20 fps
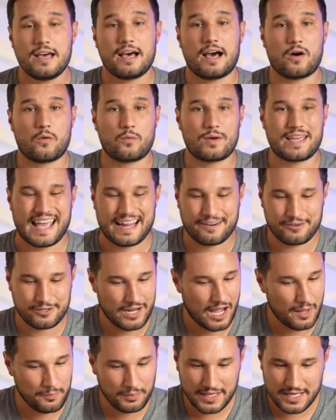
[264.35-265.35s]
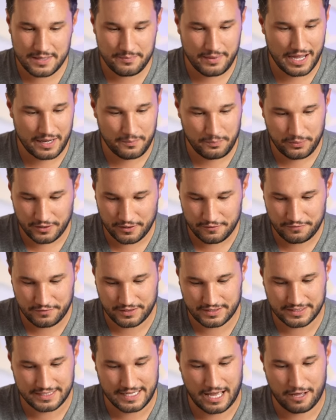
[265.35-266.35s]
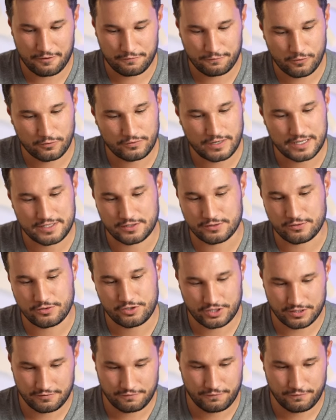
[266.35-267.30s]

uh, we are not playing back perfectly at full resolution